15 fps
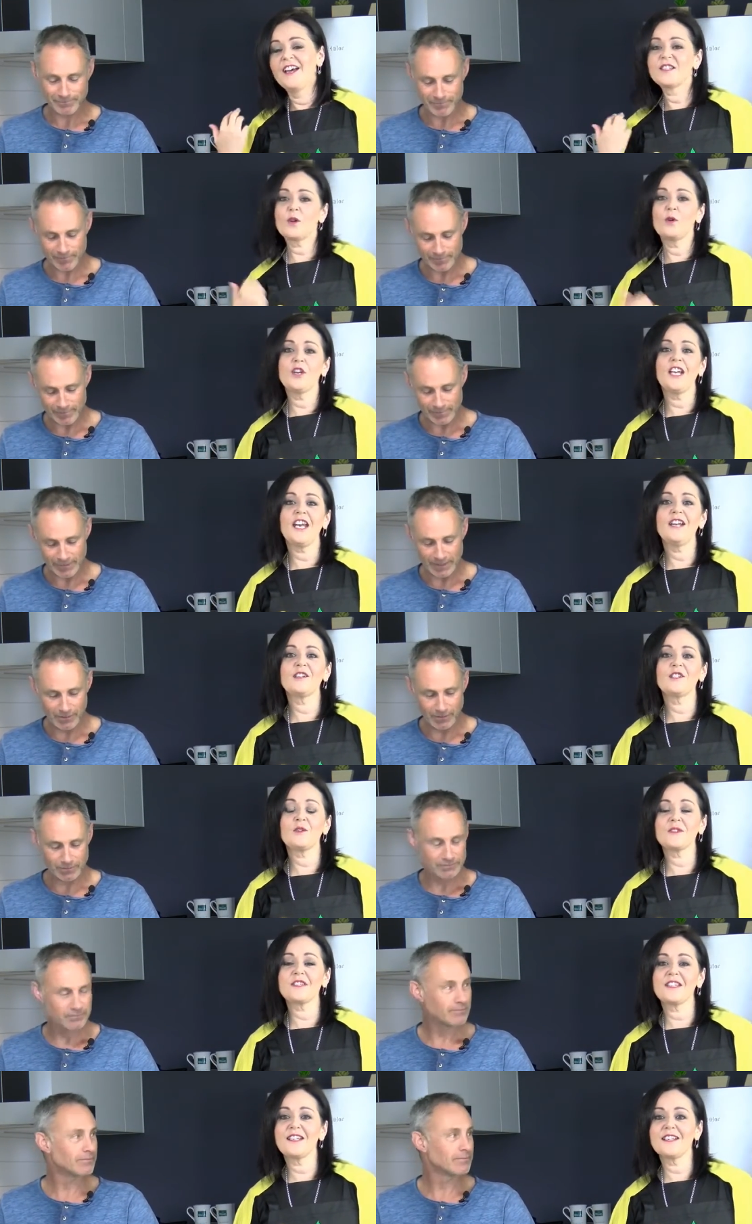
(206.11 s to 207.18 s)
Speaker 1: So all you need to
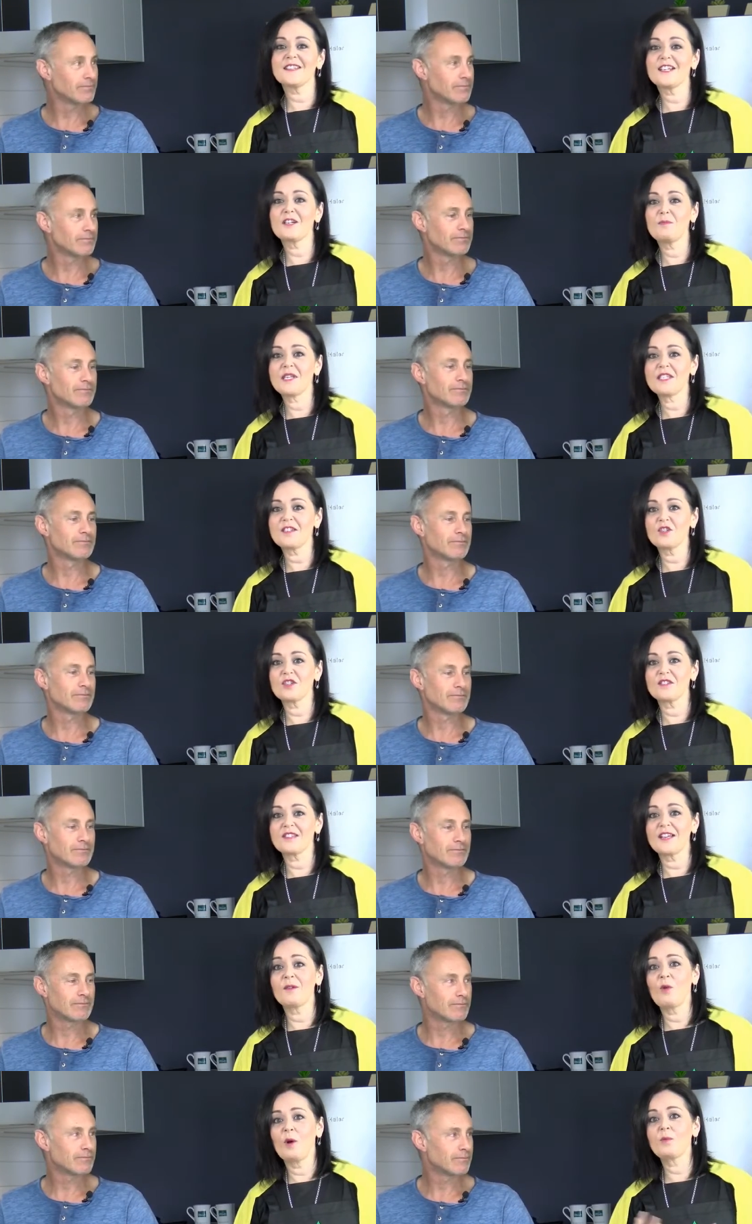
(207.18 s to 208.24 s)
do is send us in a message and
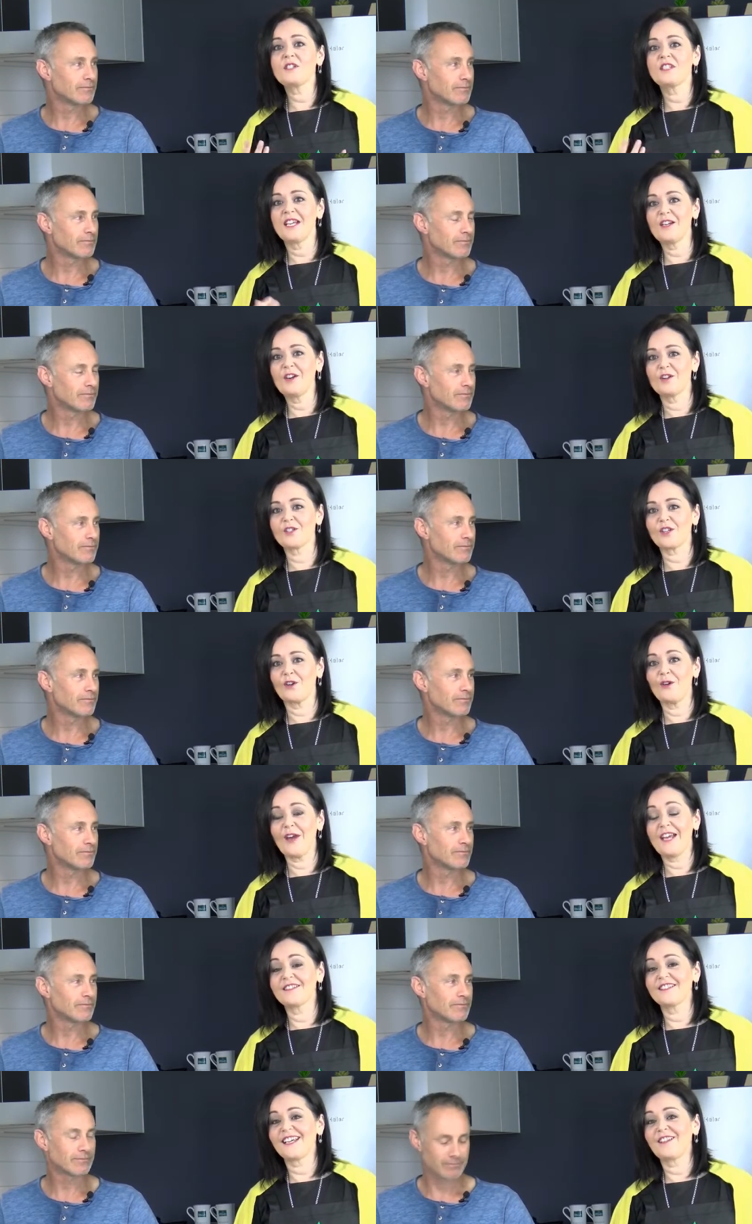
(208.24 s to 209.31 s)
say, what would Dino do?
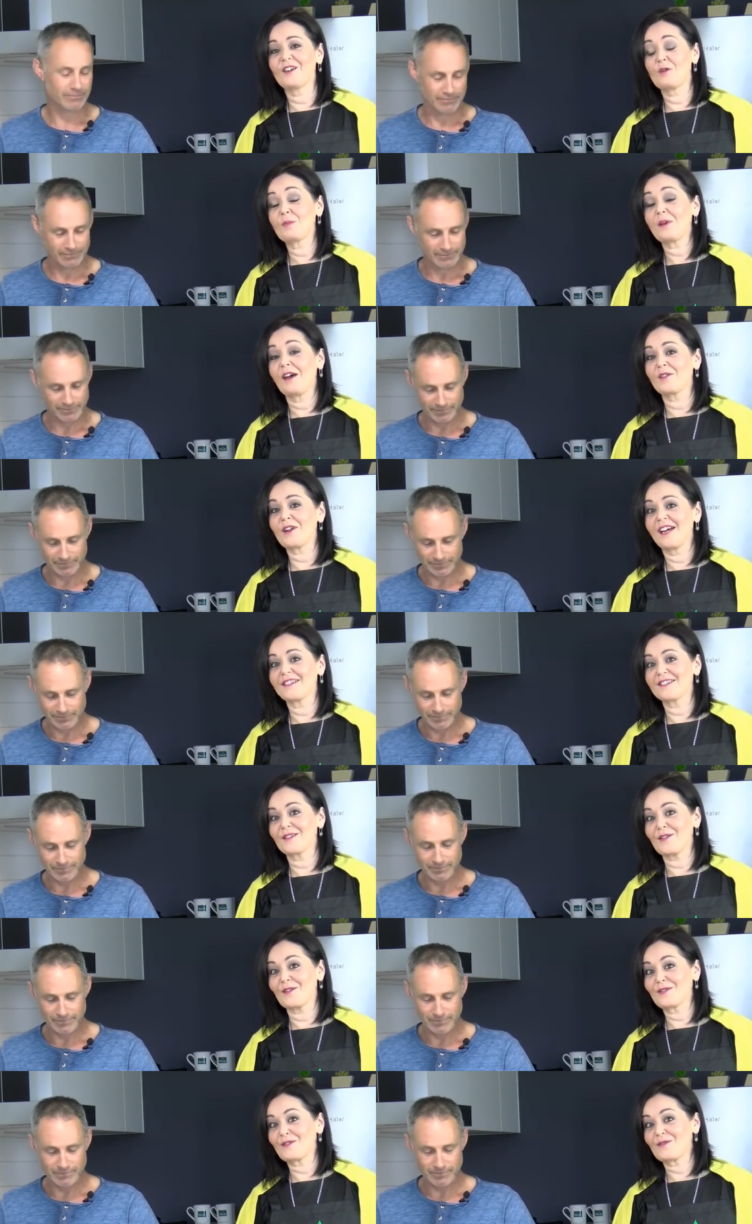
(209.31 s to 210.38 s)
And Dino will be able to
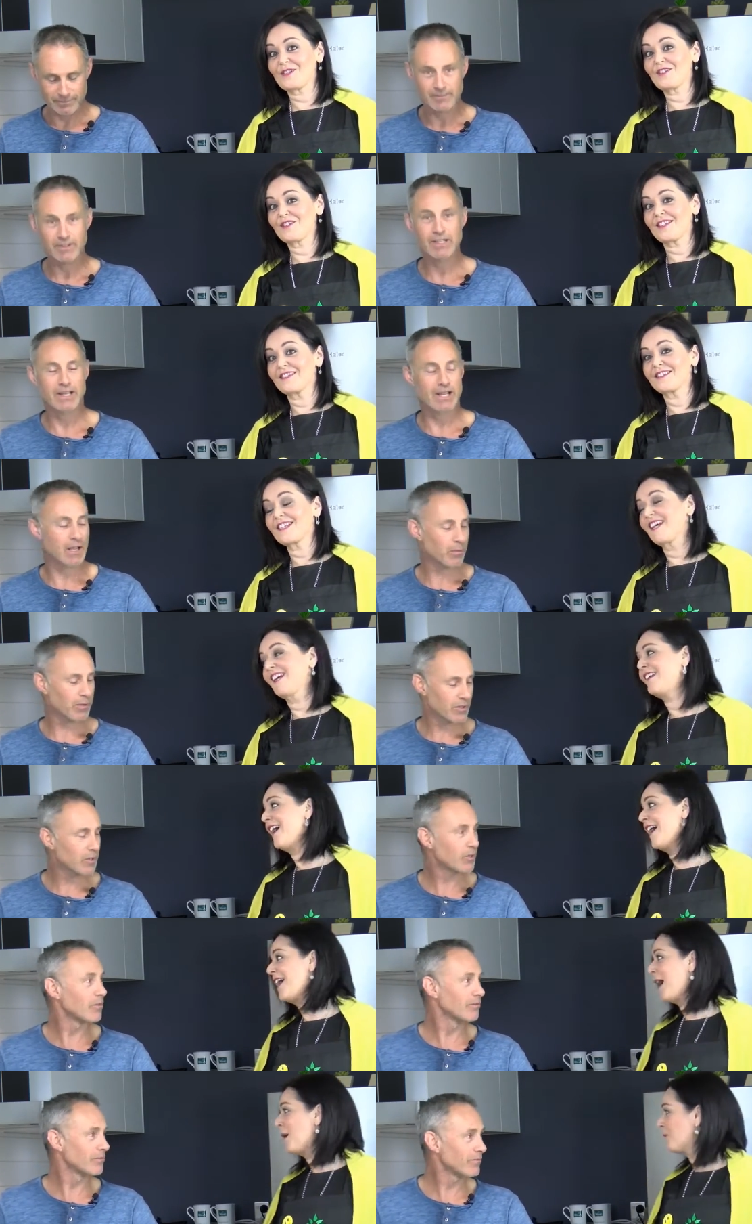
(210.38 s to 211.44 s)
answer those questions yeah, in
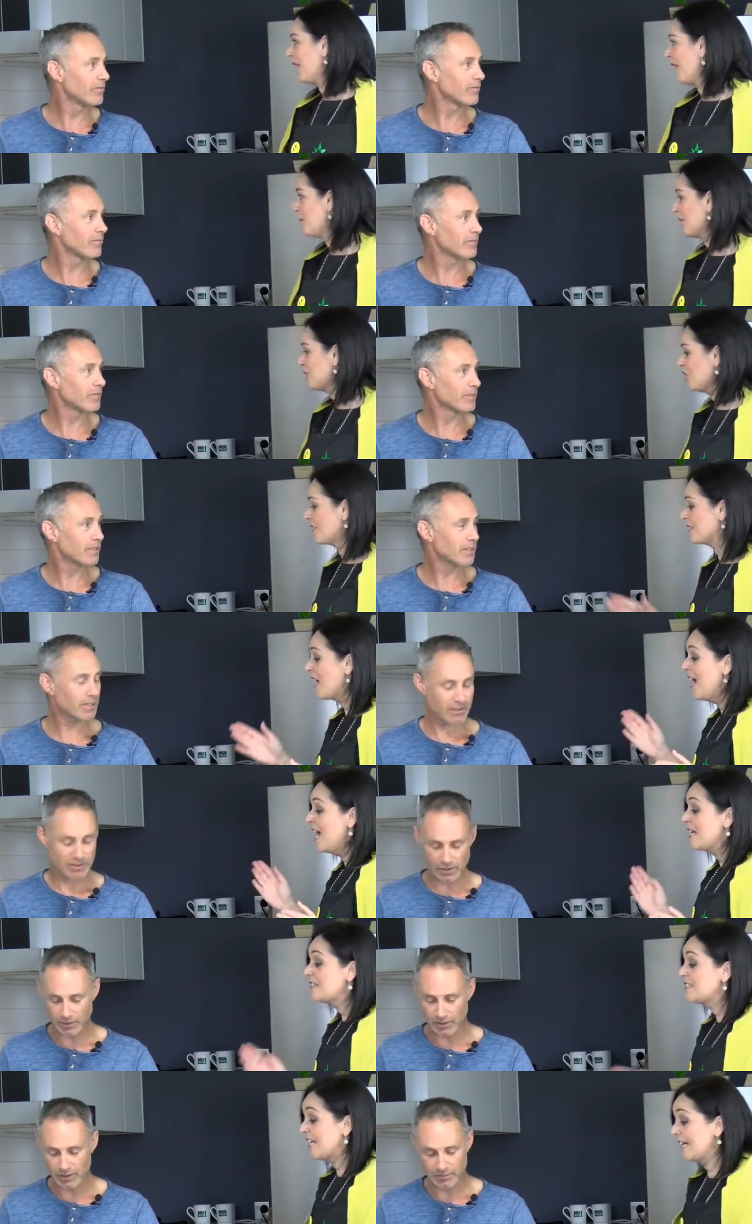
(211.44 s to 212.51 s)
to. upcoming shows. Yeah,
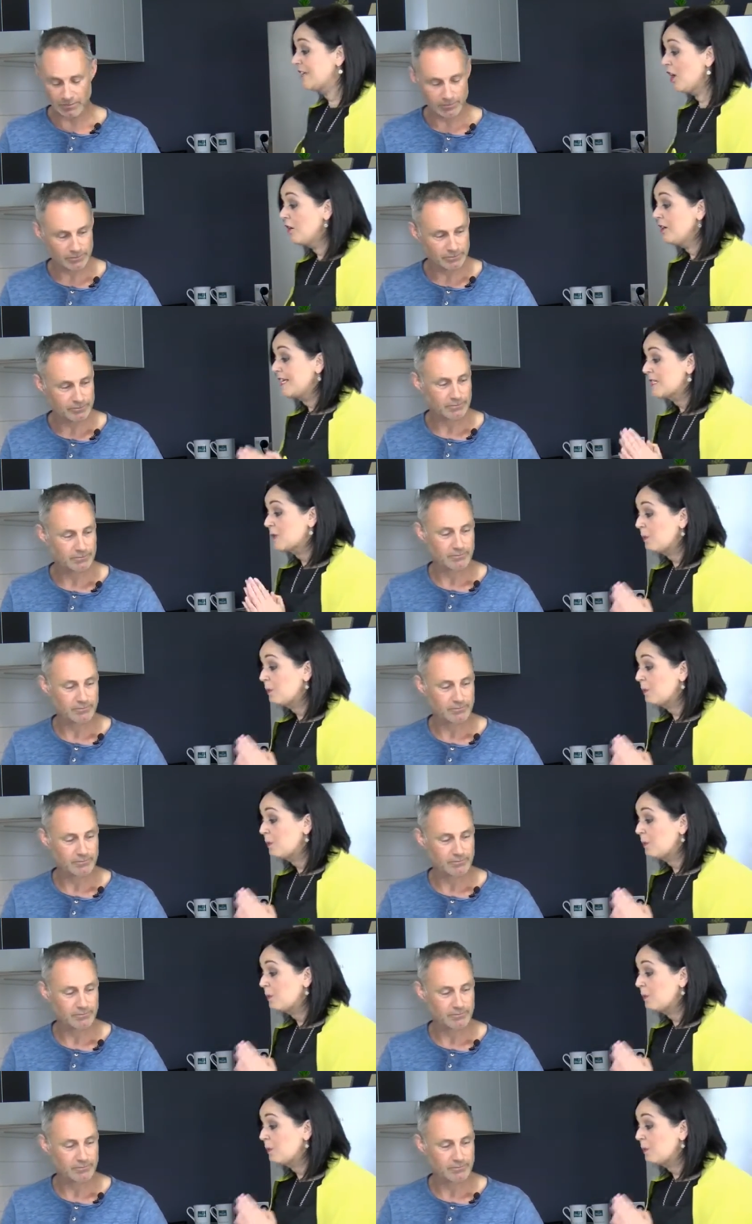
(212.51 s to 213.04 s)
totally. Dino, let's